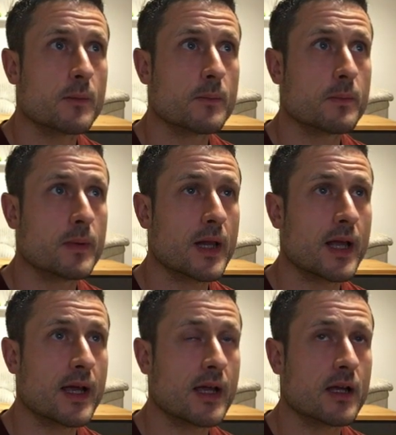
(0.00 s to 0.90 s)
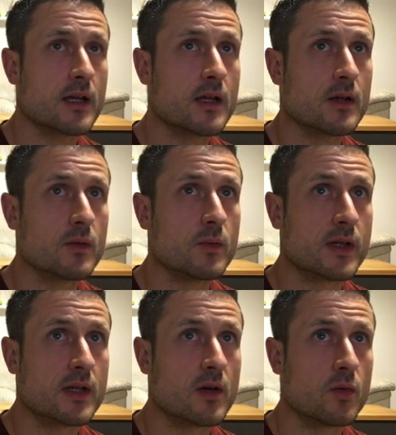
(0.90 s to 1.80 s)
Black with
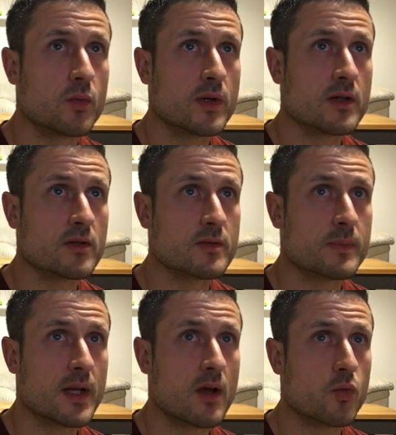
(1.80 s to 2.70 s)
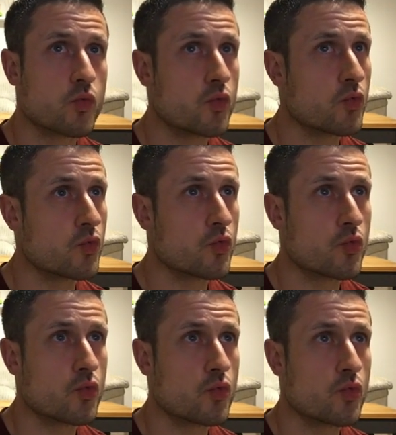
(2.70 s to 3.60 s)
gold wheels. Black.
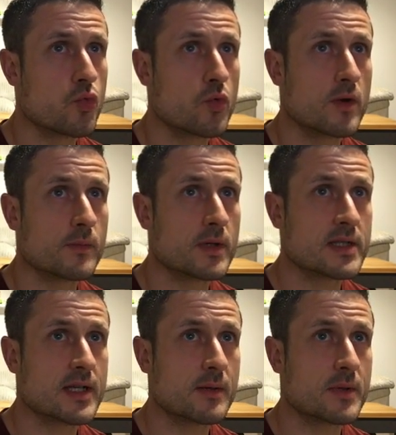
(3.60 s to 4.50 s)
Pretty sick.